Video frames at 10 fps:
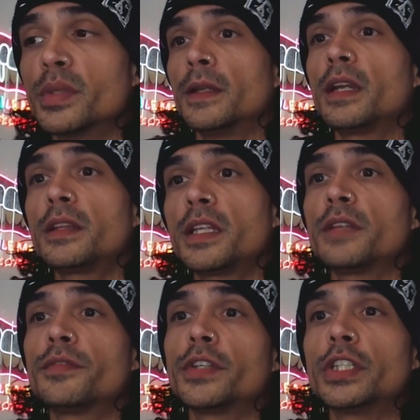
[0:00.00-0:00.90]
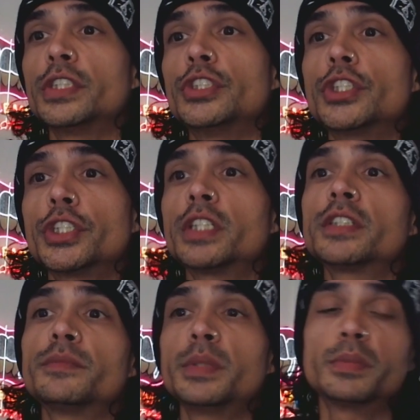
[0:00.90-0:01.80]
but I think if a good
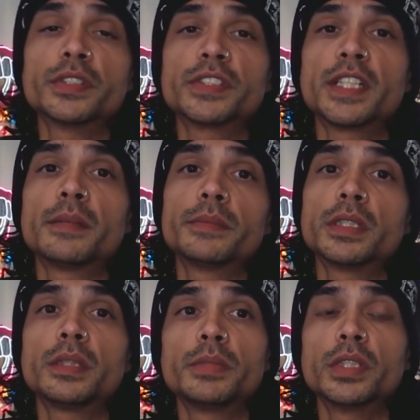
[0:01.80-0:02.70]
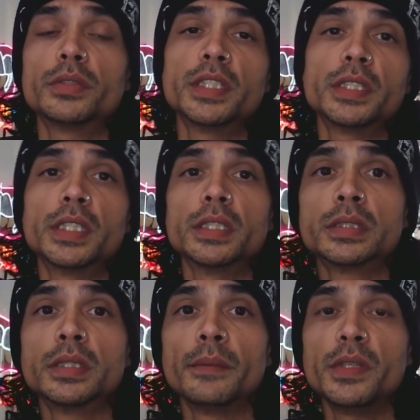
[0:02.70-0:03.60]
chunk of people stopped uploading
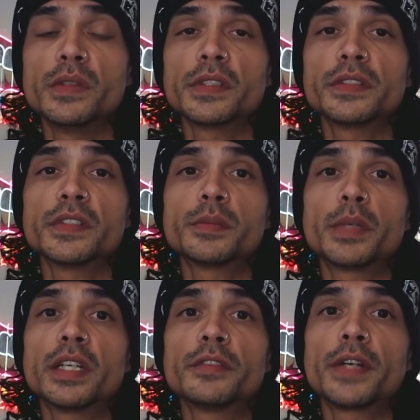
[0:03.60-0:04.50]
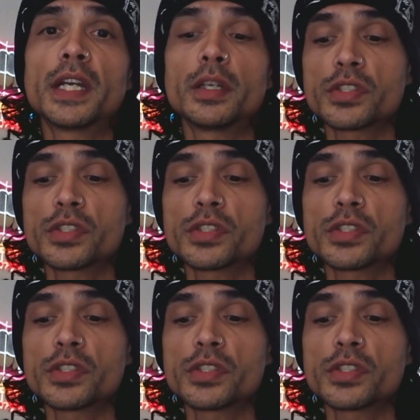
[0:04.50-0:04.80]
their music to Spotify,